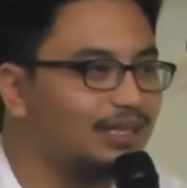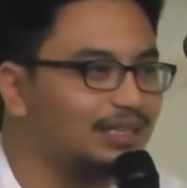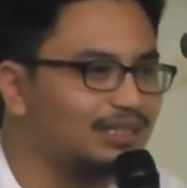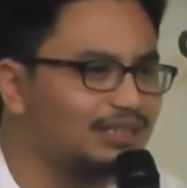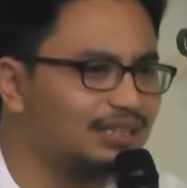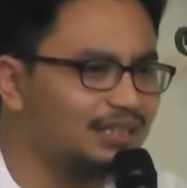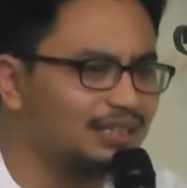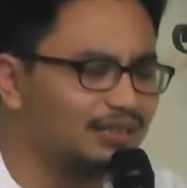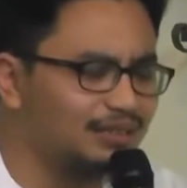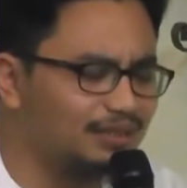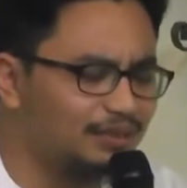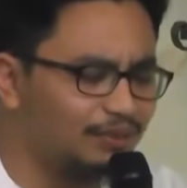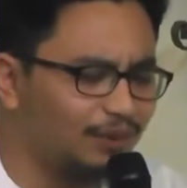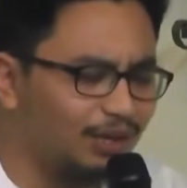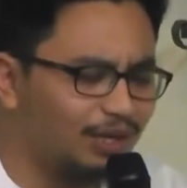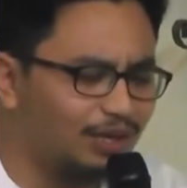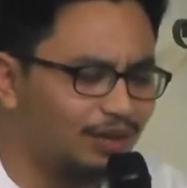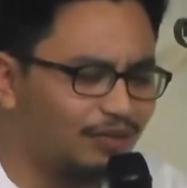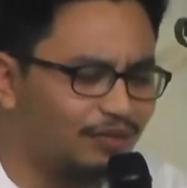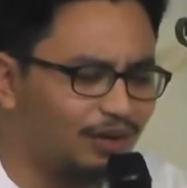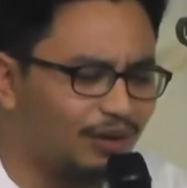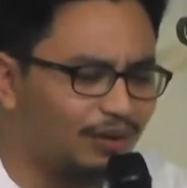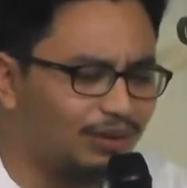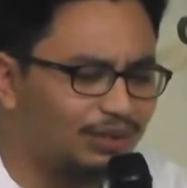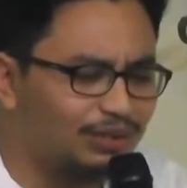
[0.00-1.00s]
He said, one
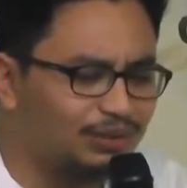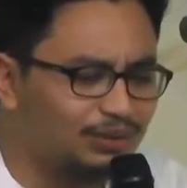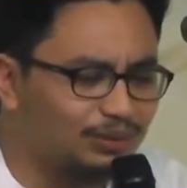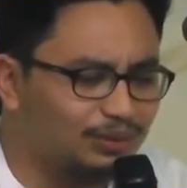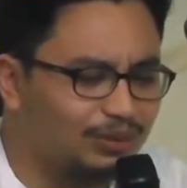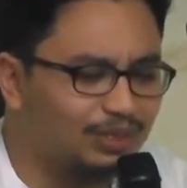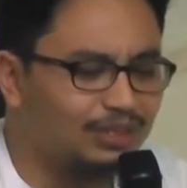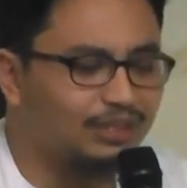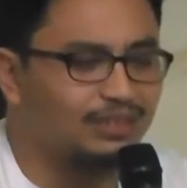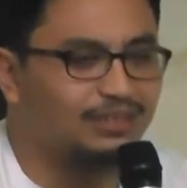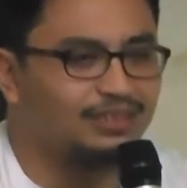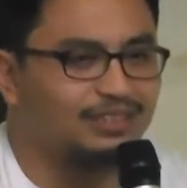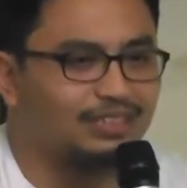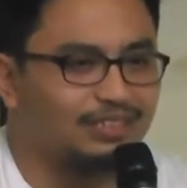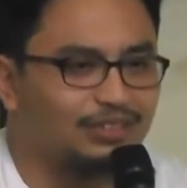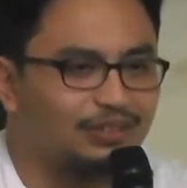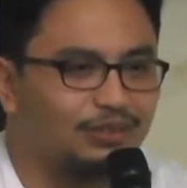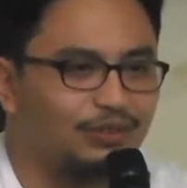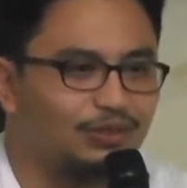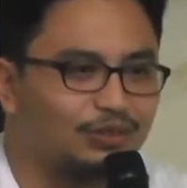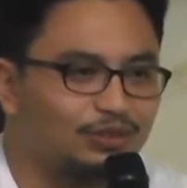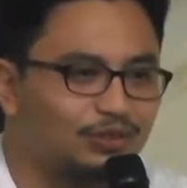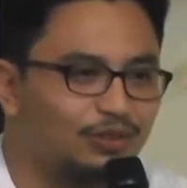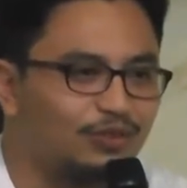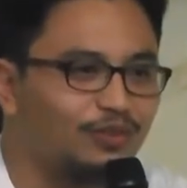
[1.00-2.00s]
of our students, this
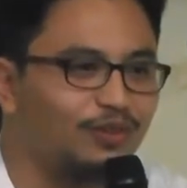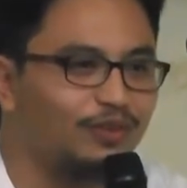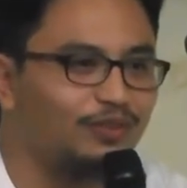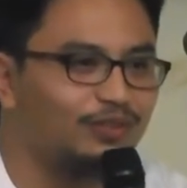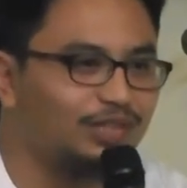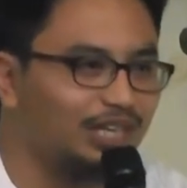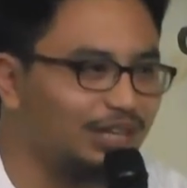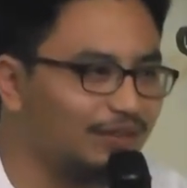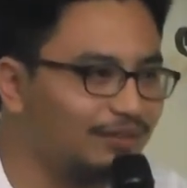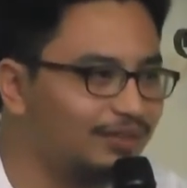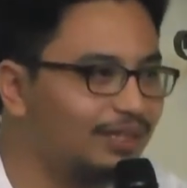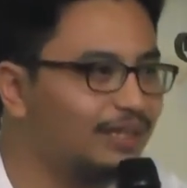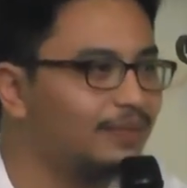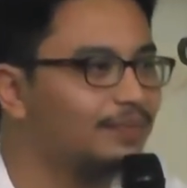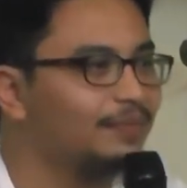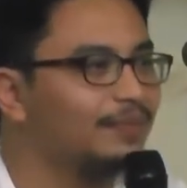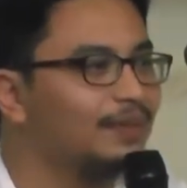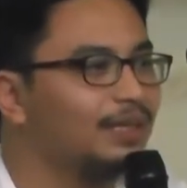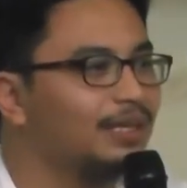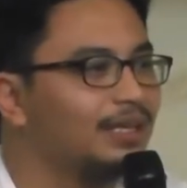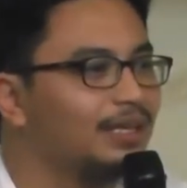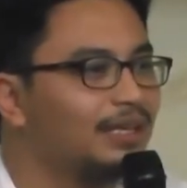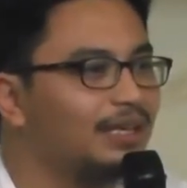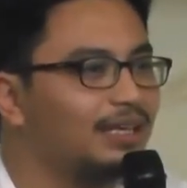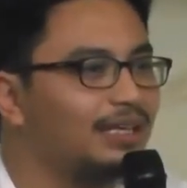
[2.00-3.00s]
Yusuf of Java,
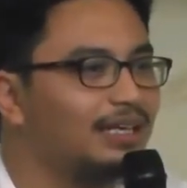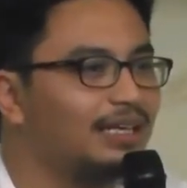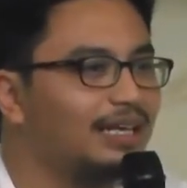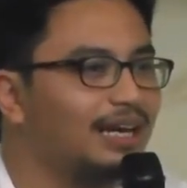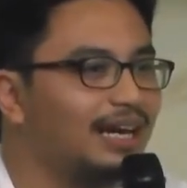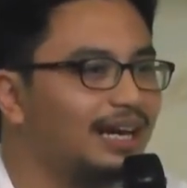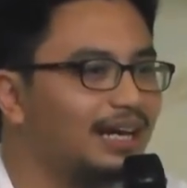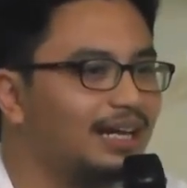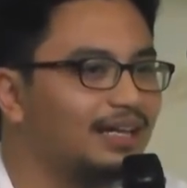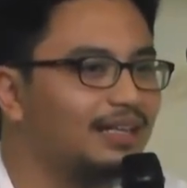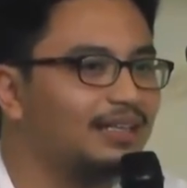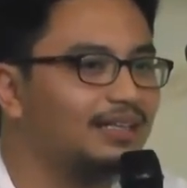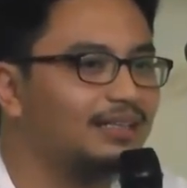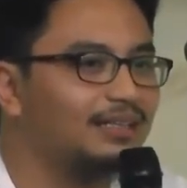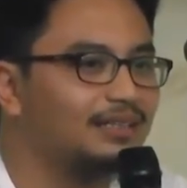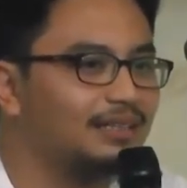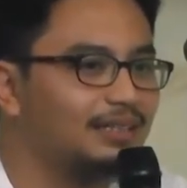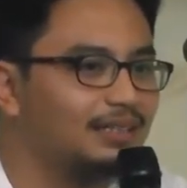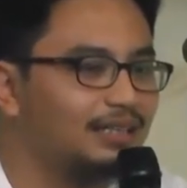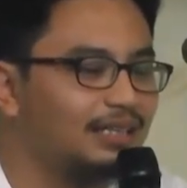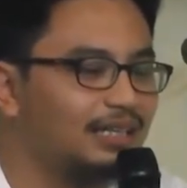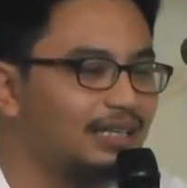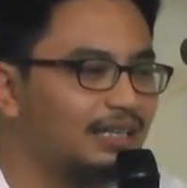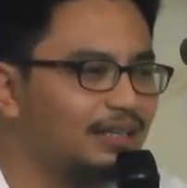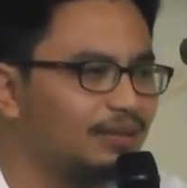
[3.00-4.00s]
he held
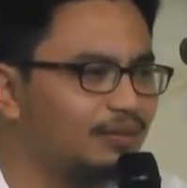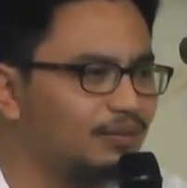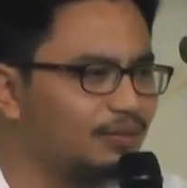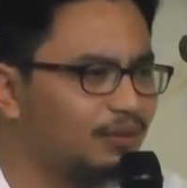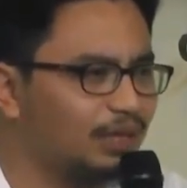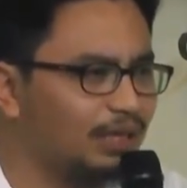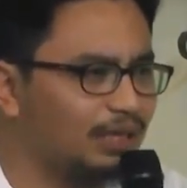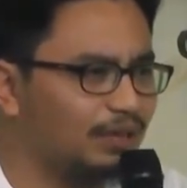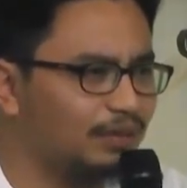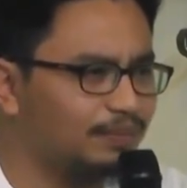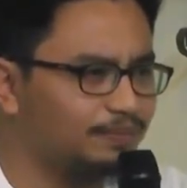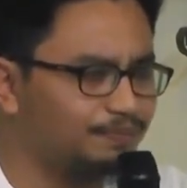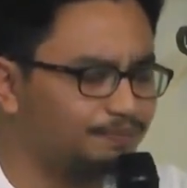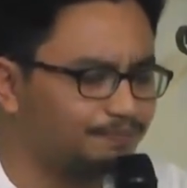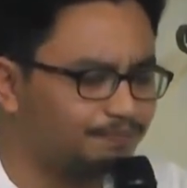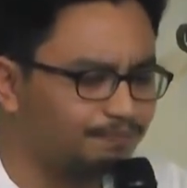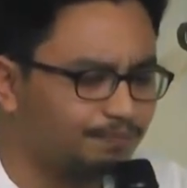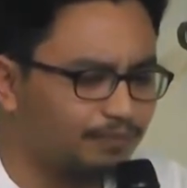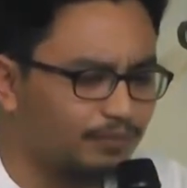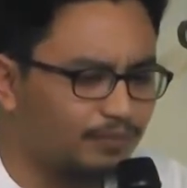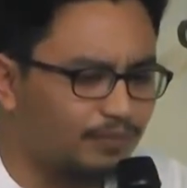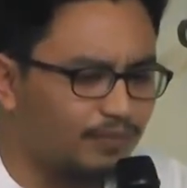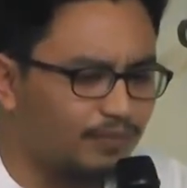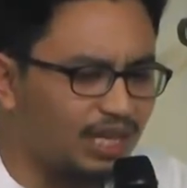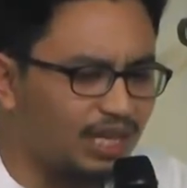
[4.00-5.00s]
in
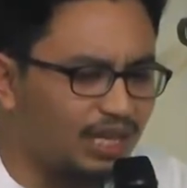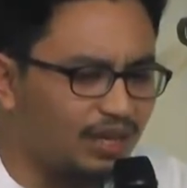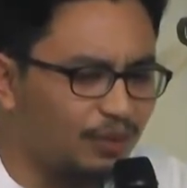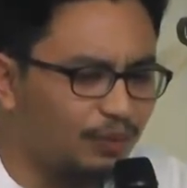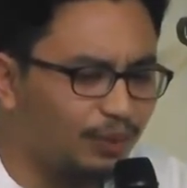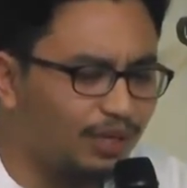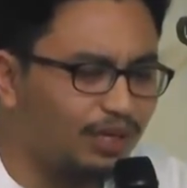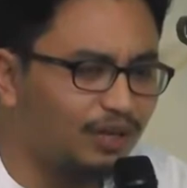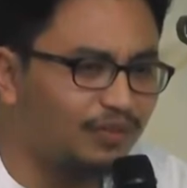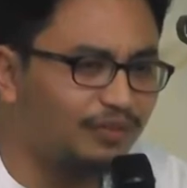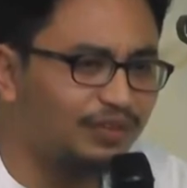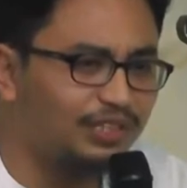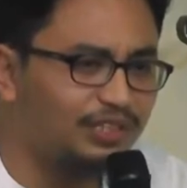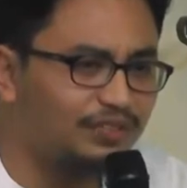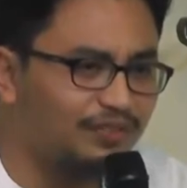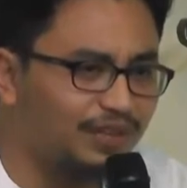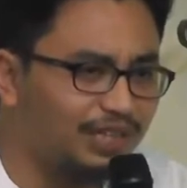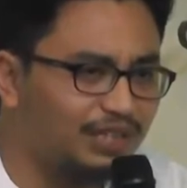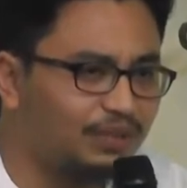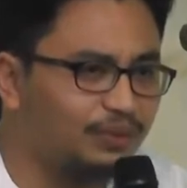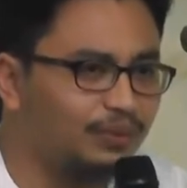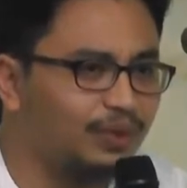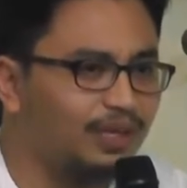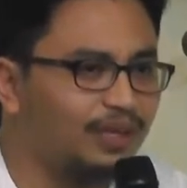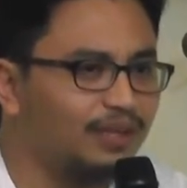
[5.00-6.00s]
one of his
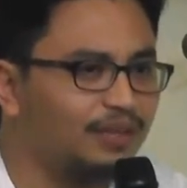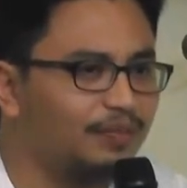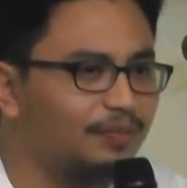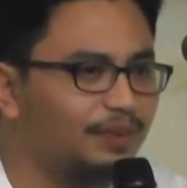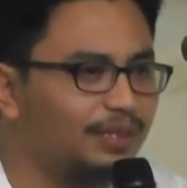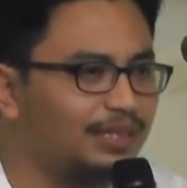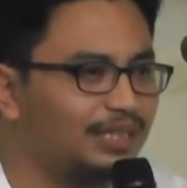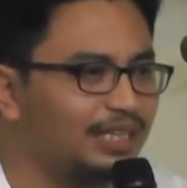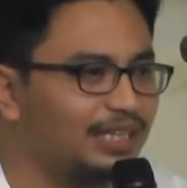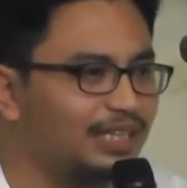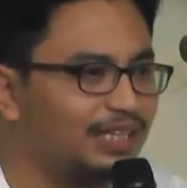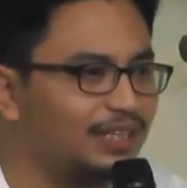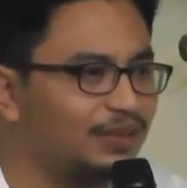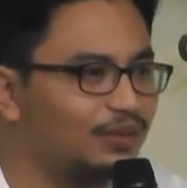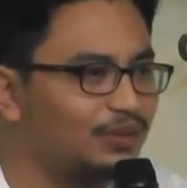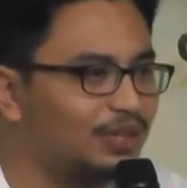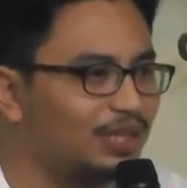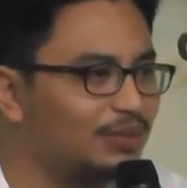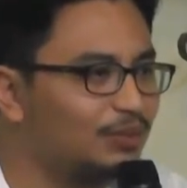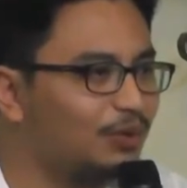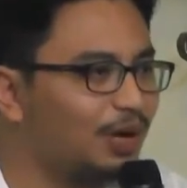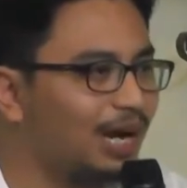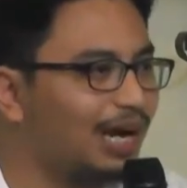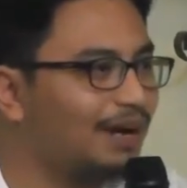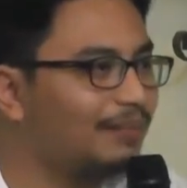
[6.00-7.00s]
fatwas pertaining to
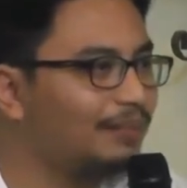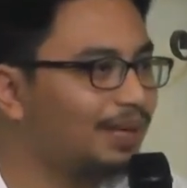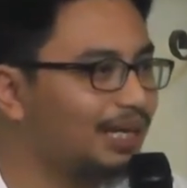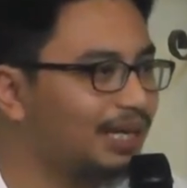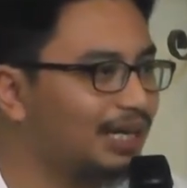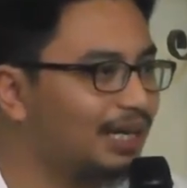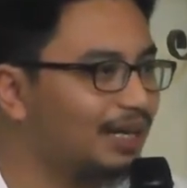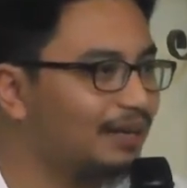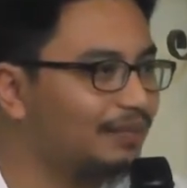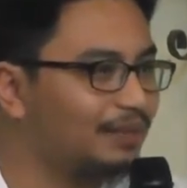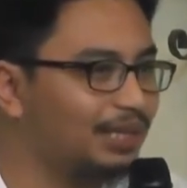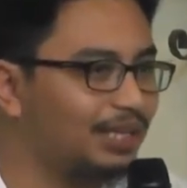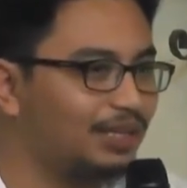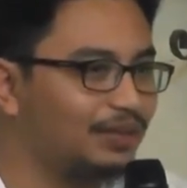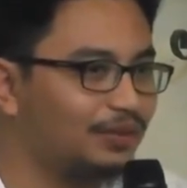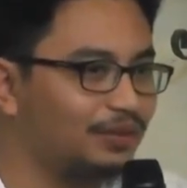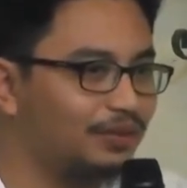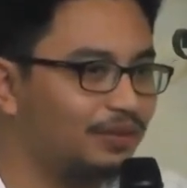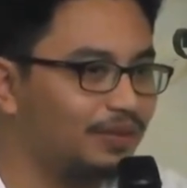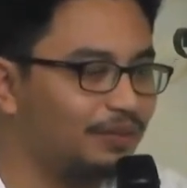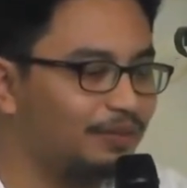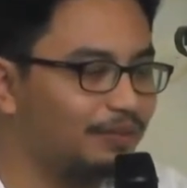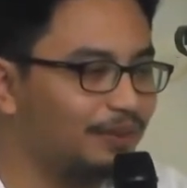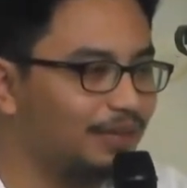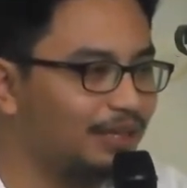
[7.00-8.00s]
the mu'amalah, meaning to
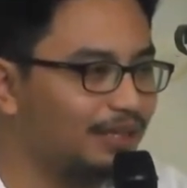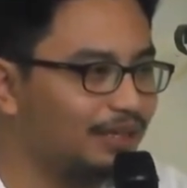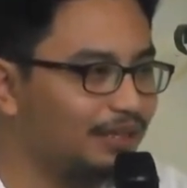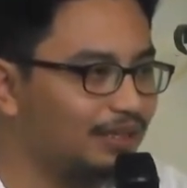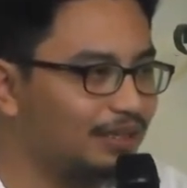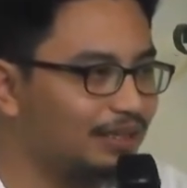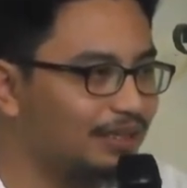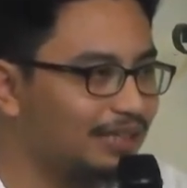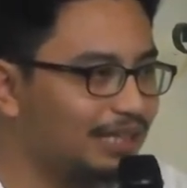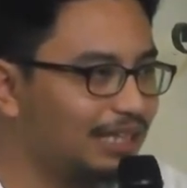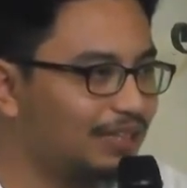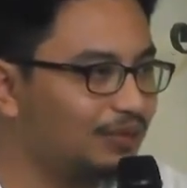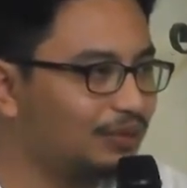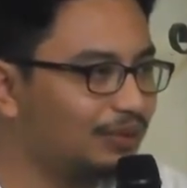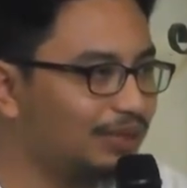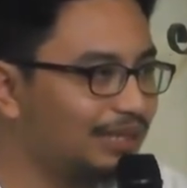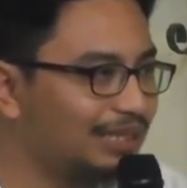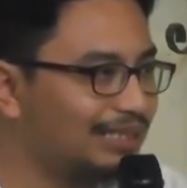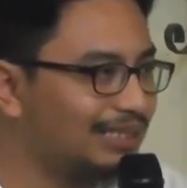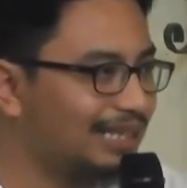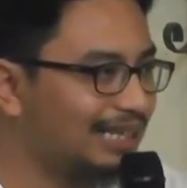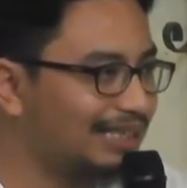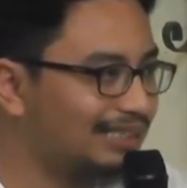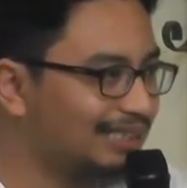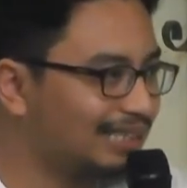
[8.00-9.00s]
say day-to-day
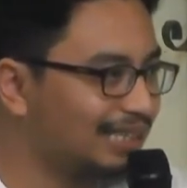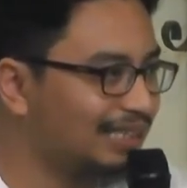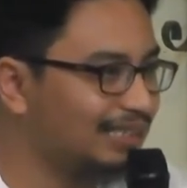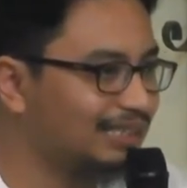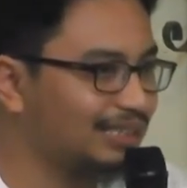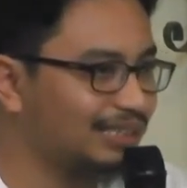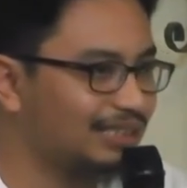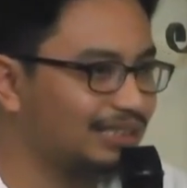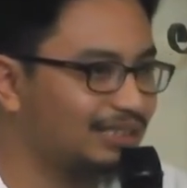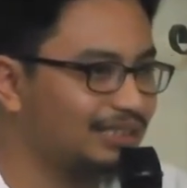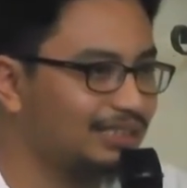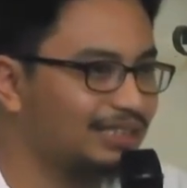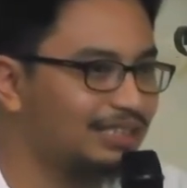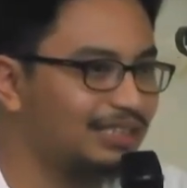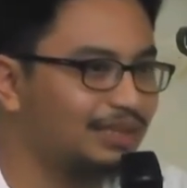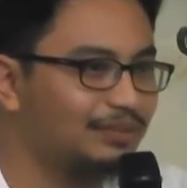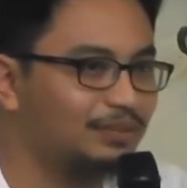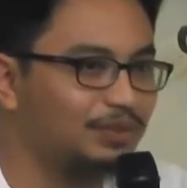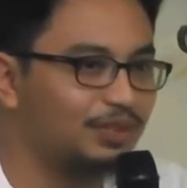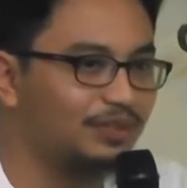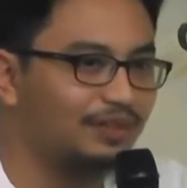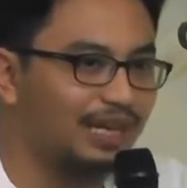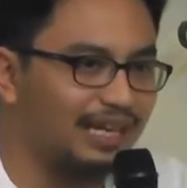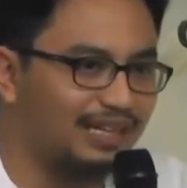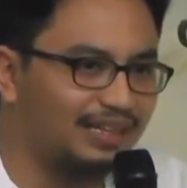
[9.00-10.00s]
transactions in
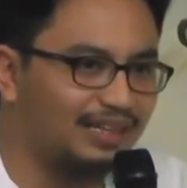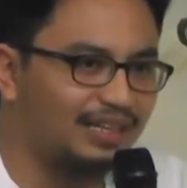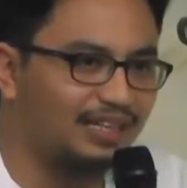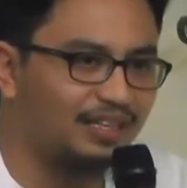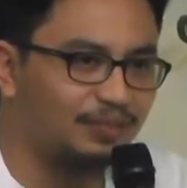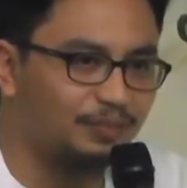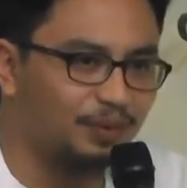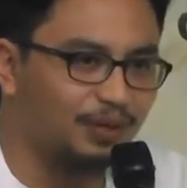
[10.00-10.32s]
terms of ethics,